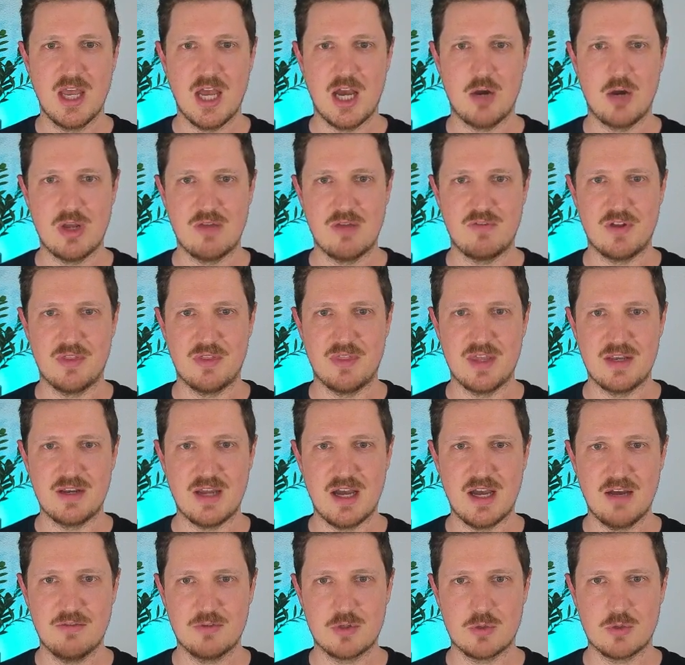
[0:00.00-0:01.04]
However, then
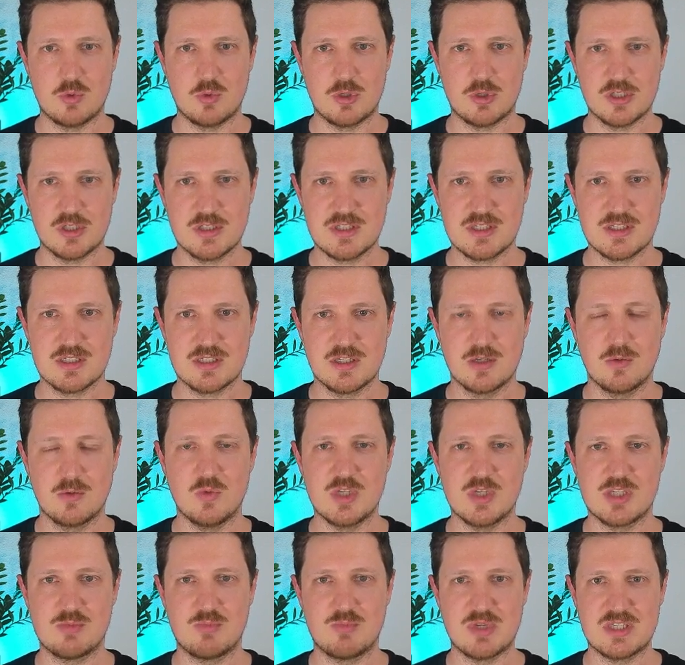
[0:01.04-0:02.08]
afterwards,
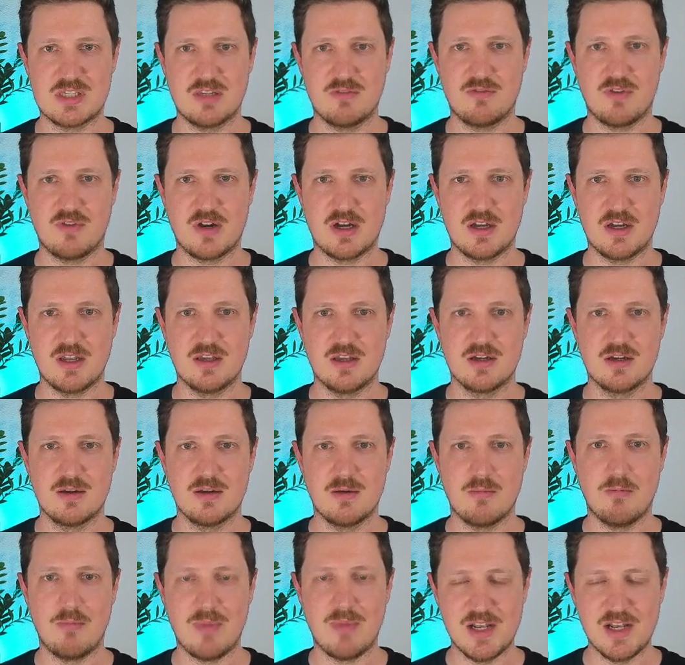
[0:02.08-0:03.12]
we specify
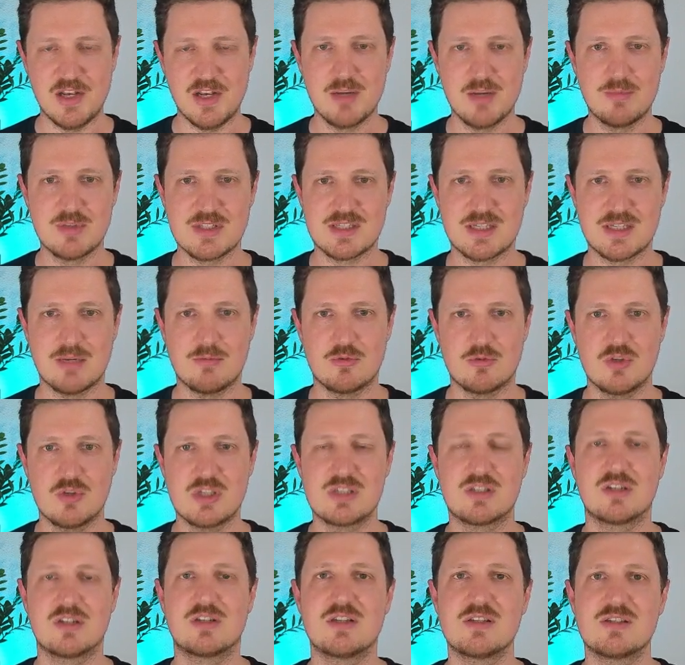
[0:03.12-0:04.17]
multiple summary
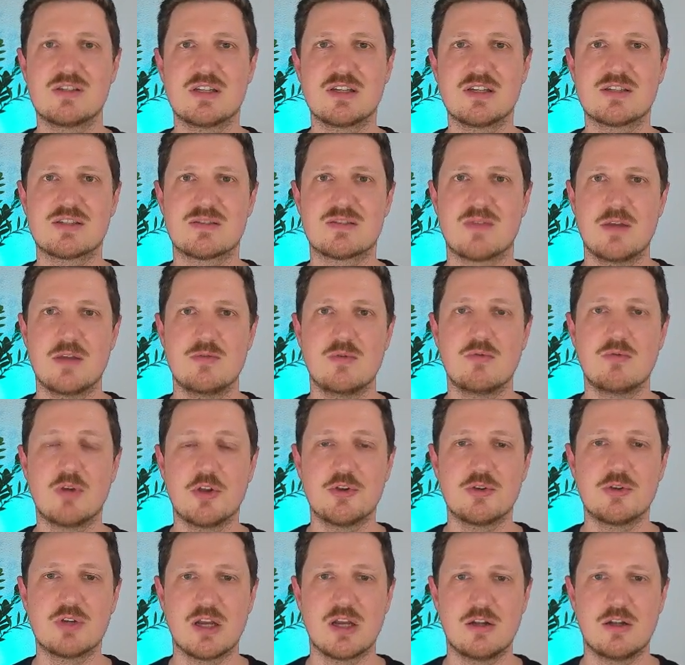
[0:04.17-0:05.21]
statistics that we
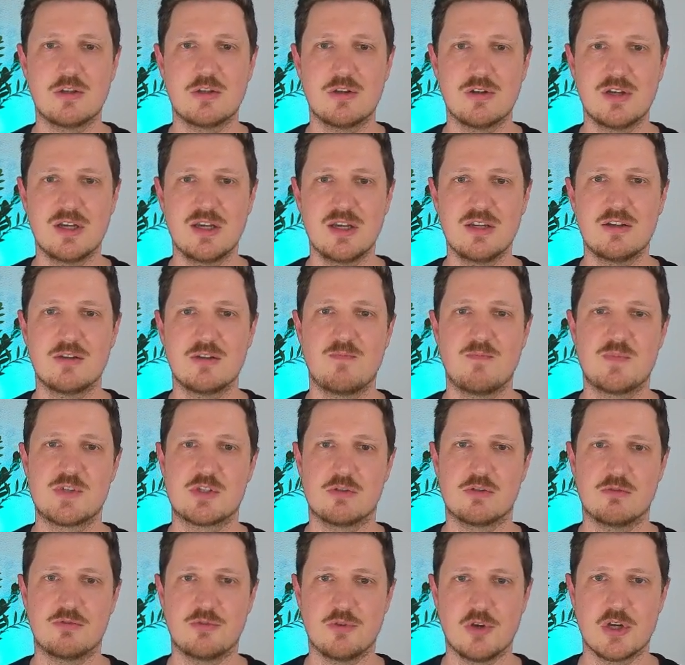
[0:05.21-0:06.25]
want to calculate.
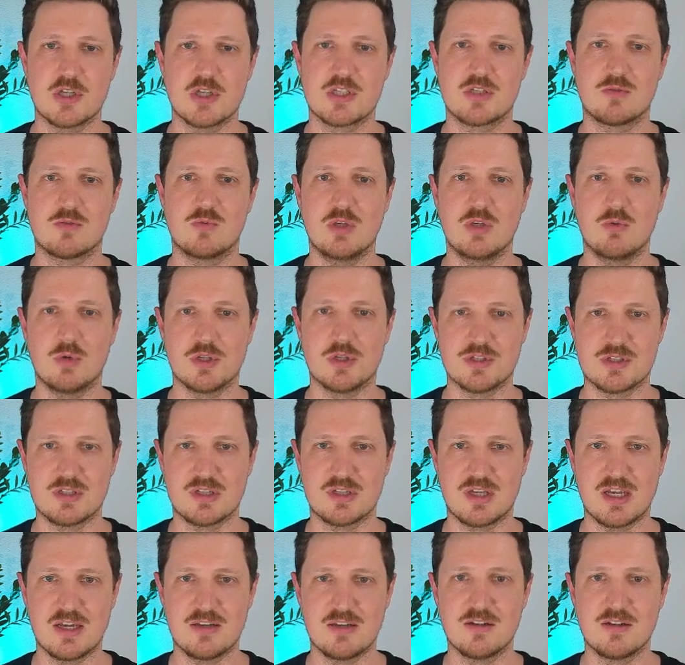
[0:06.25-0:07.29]
So first, we once
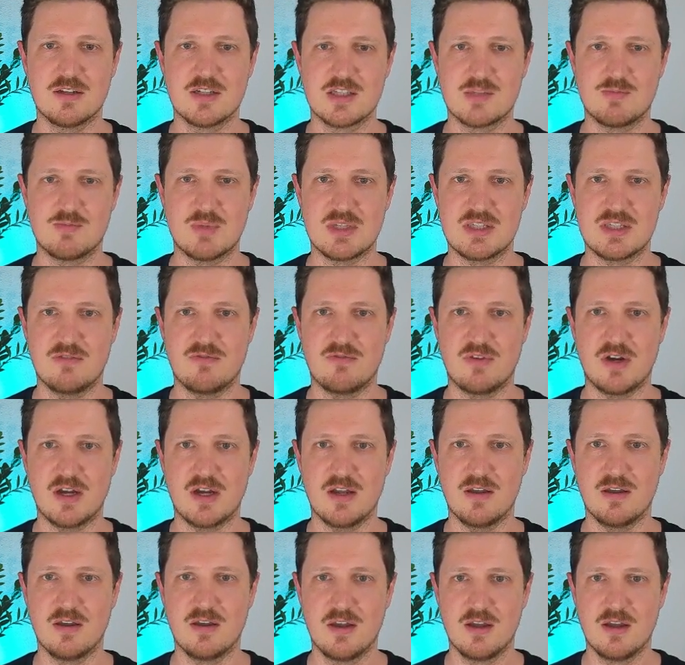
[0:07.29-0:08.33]
again
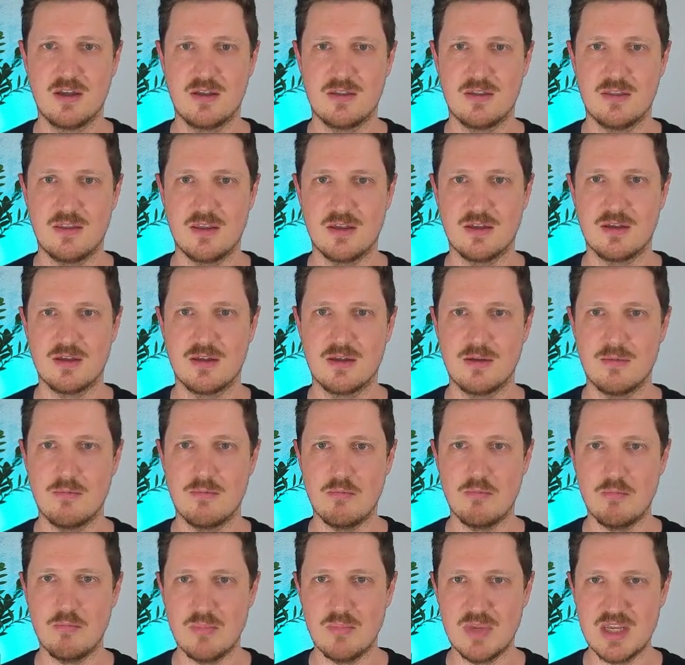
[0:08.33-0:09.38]
specify the
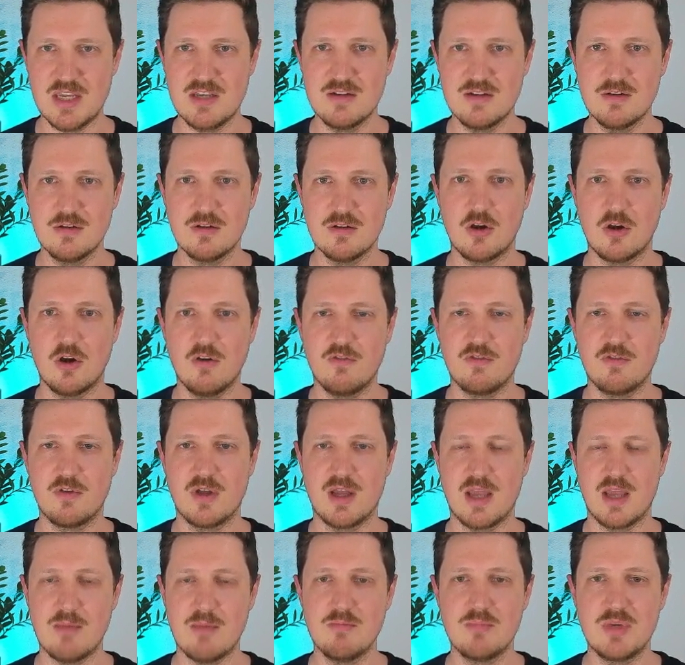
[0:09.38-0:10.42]
mean of
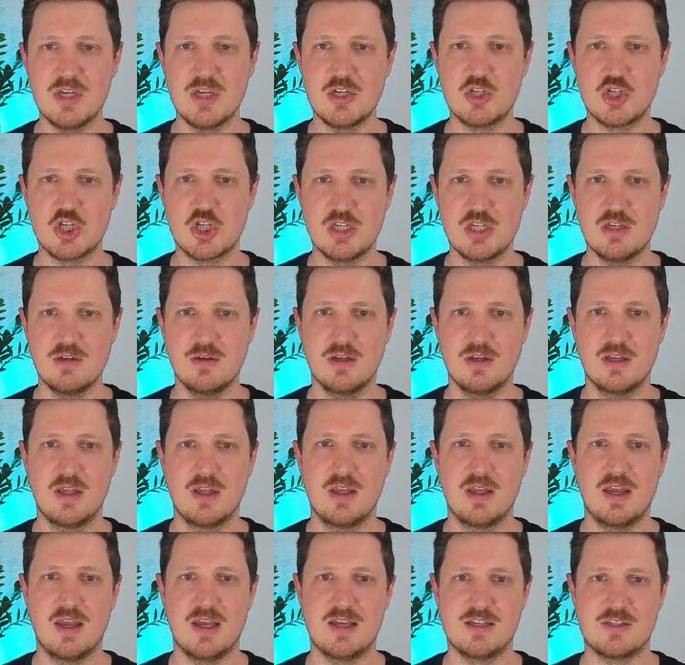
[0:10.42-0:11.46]
MPG,
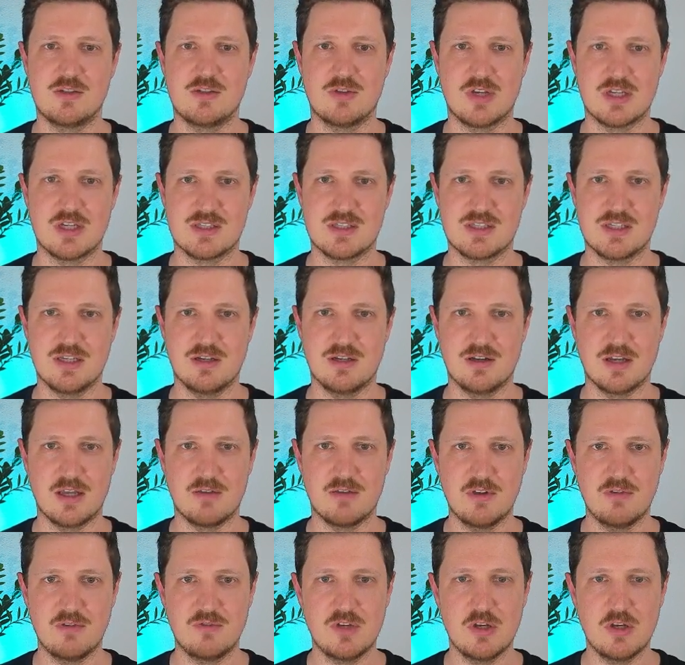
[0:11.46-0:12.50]
as you can see in line
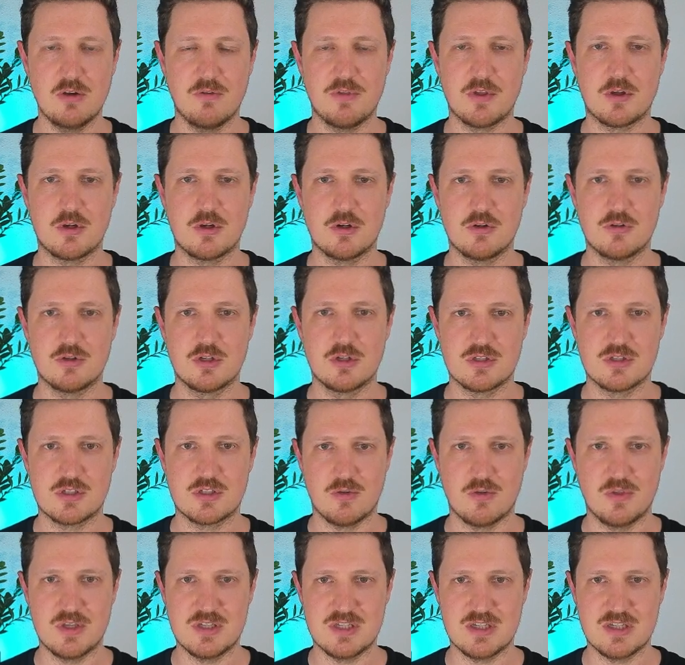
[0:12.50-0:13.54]
15 of the code.
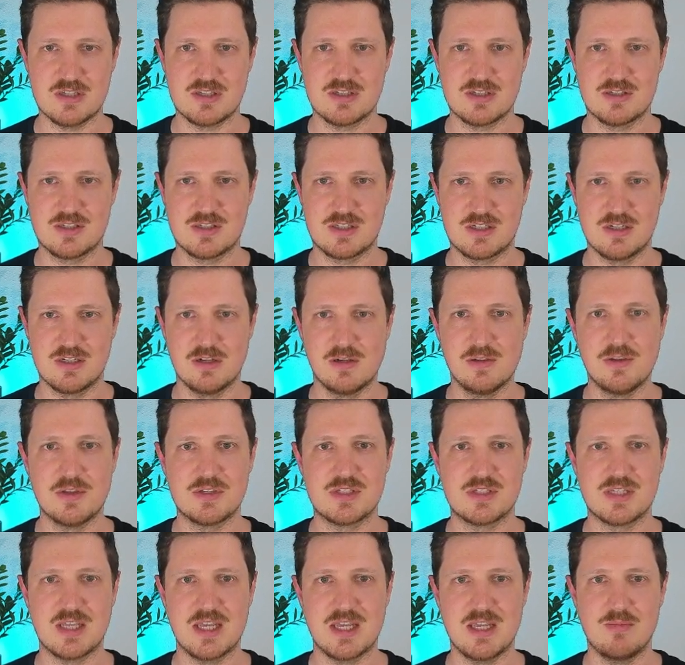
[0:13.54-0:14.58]
So this is still the
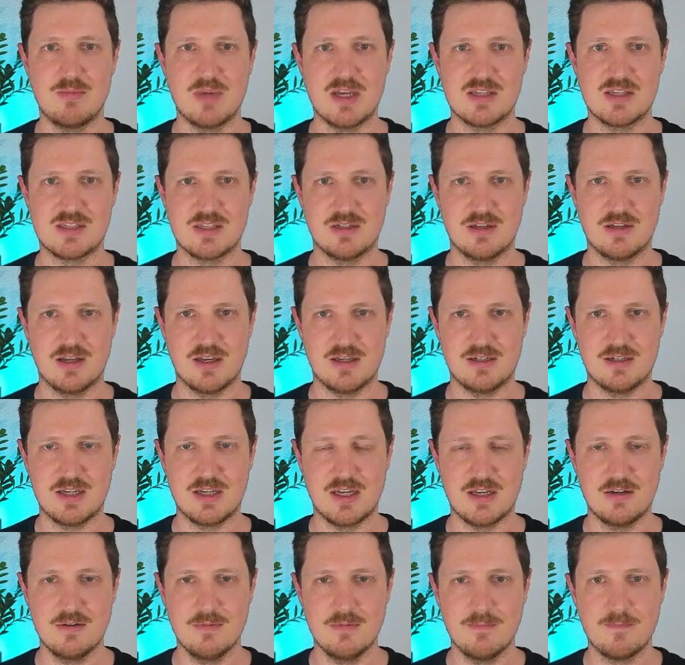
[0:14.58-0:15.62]
same as in line
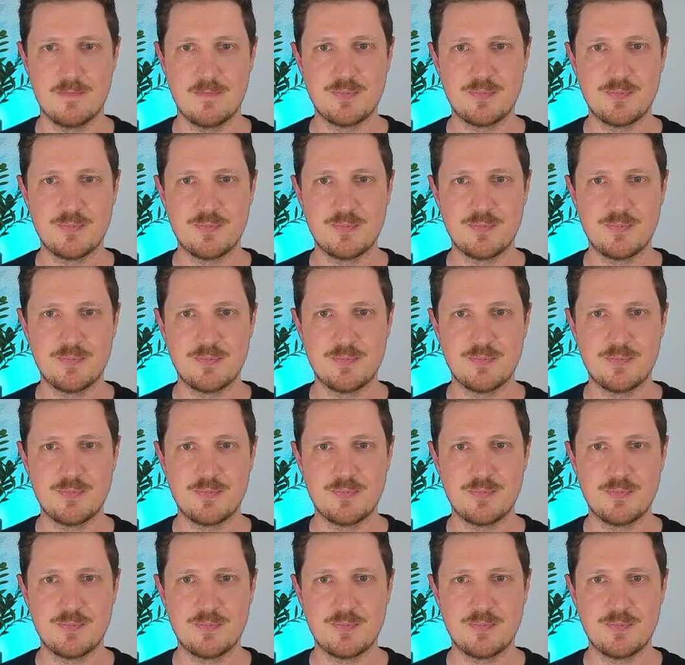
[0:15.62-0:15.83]
10.